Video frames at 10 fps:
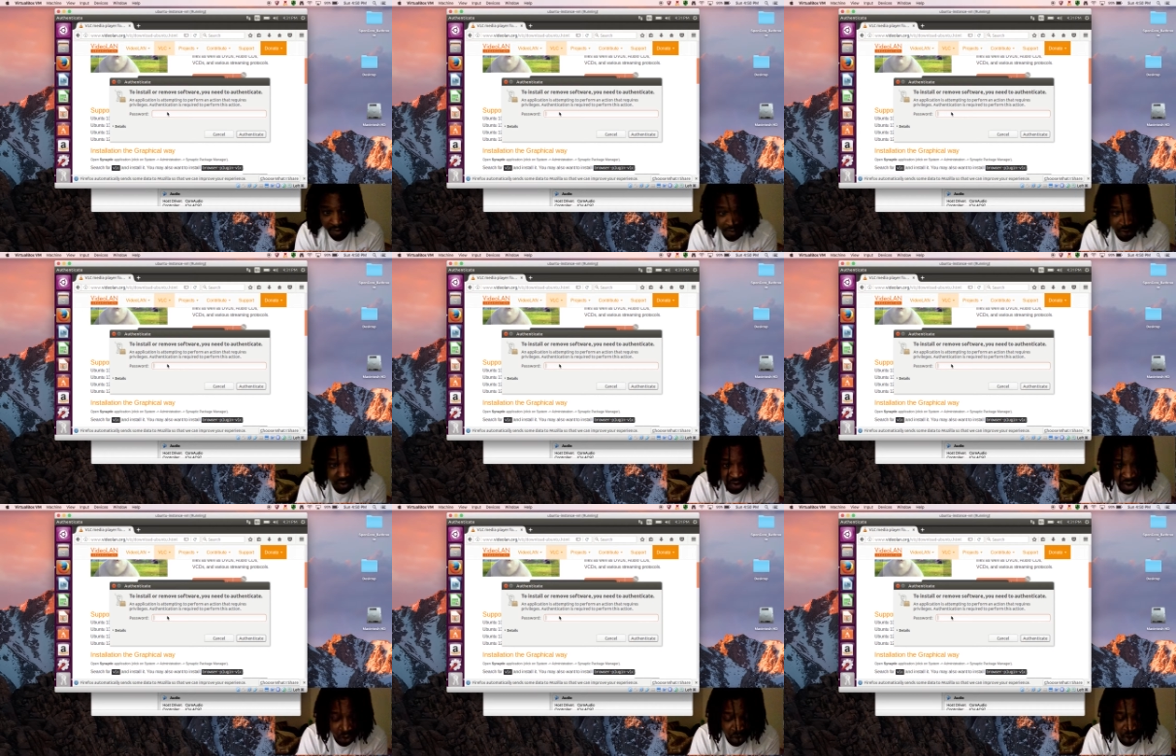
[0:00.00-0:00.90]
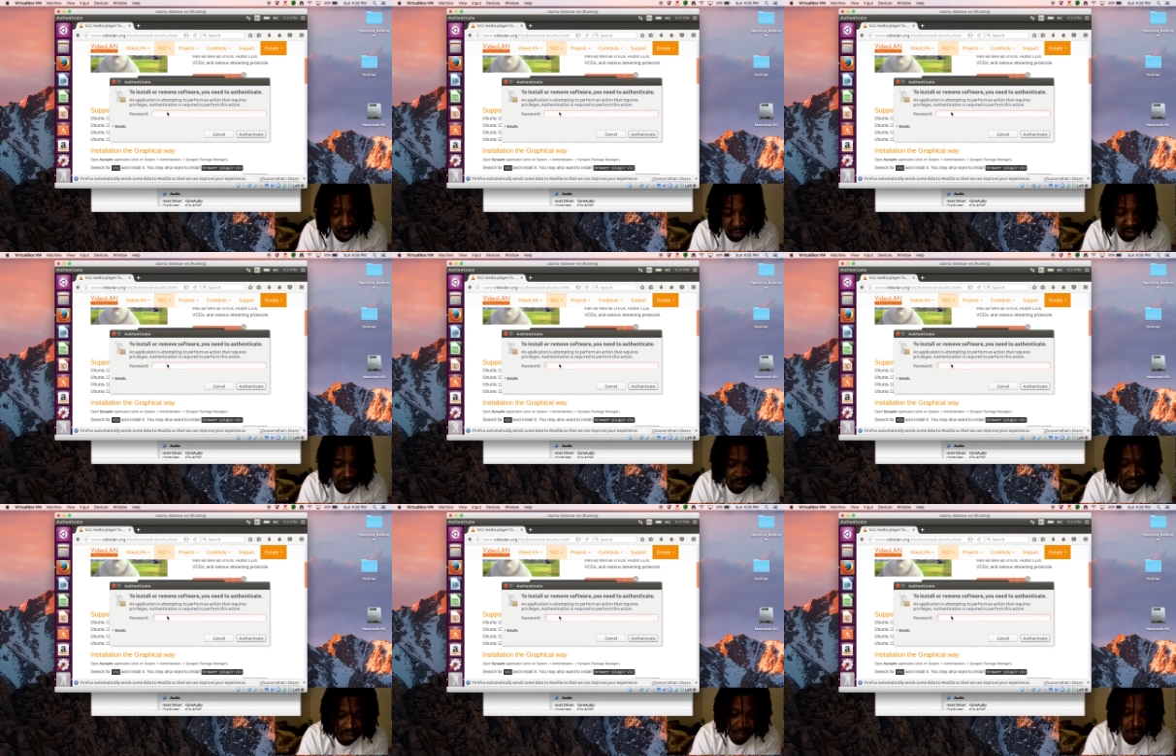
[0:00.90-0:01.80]
if you're using an older operating
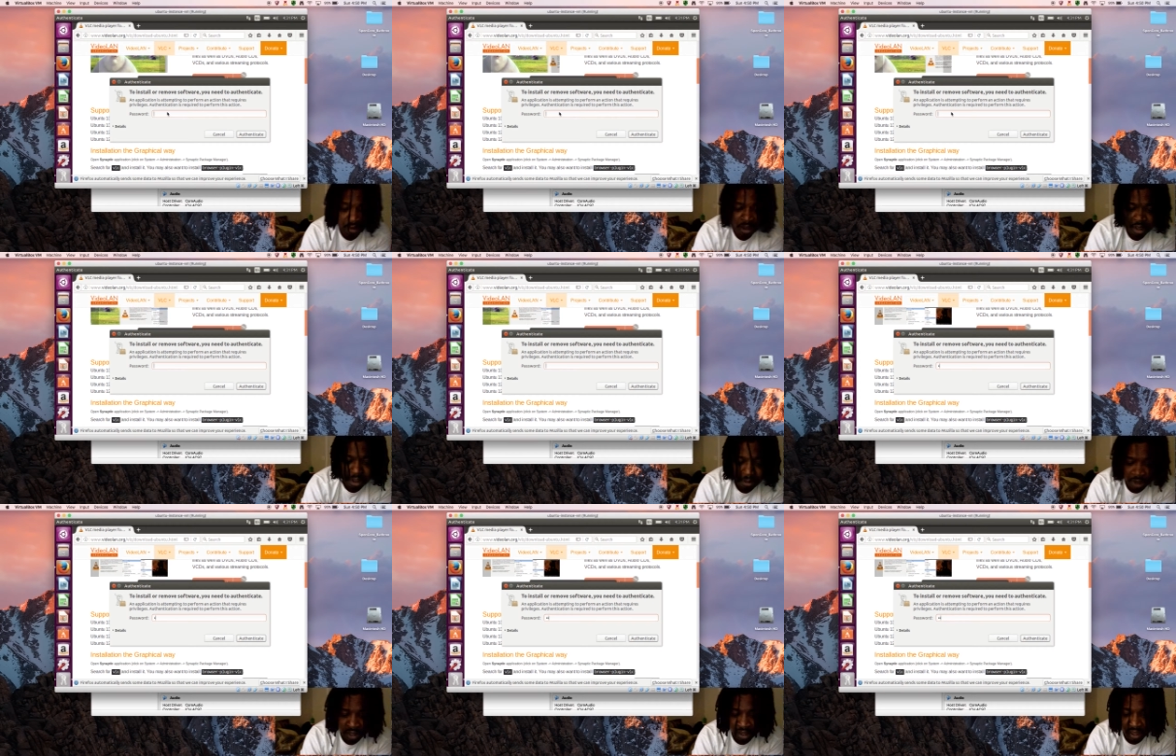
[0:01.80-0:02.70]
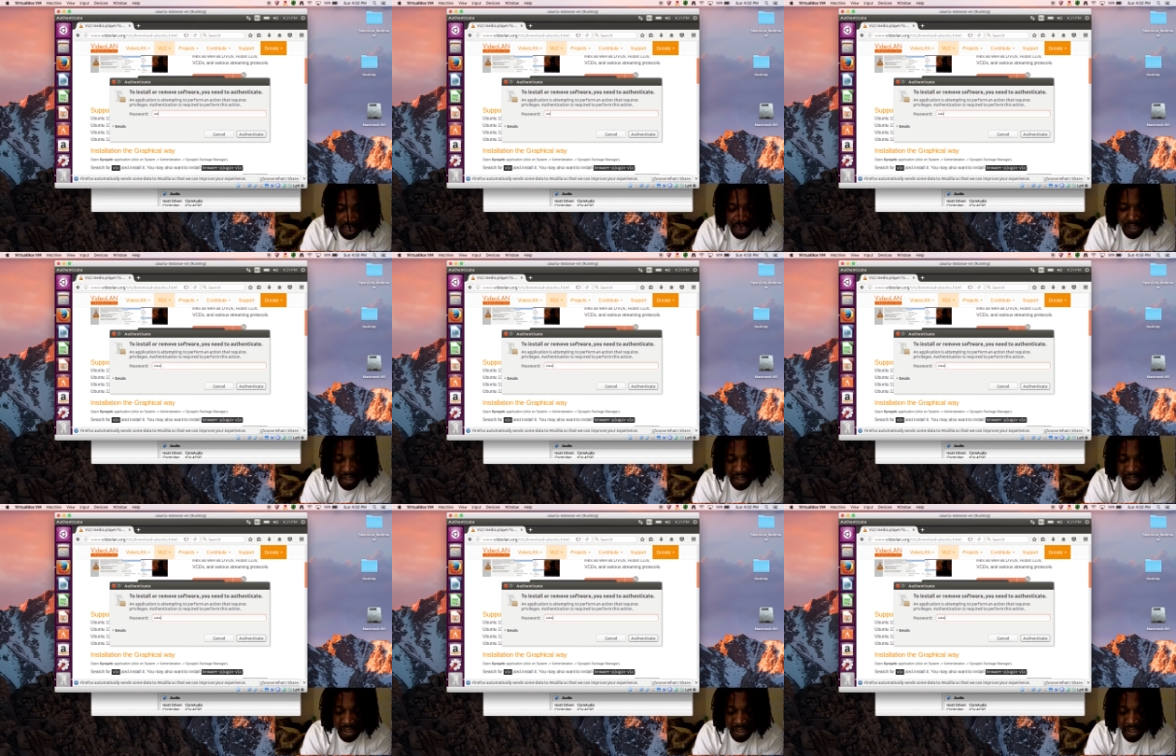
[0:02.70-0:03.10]
system. But the case of the